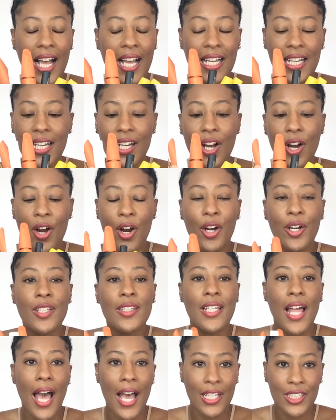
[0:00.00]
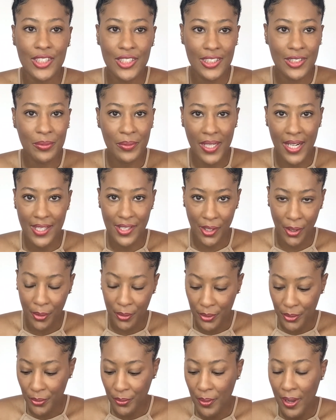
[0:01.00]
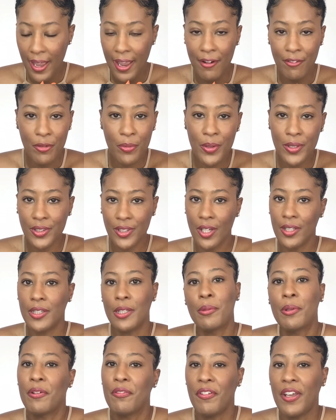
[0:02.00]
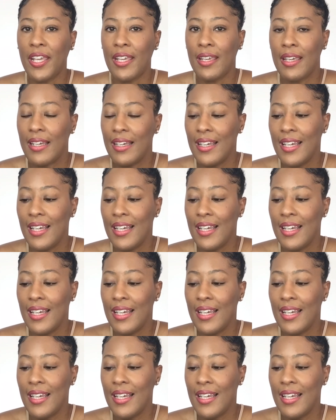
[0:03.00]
Her lashes, when I tell you, everyone thought they were fake.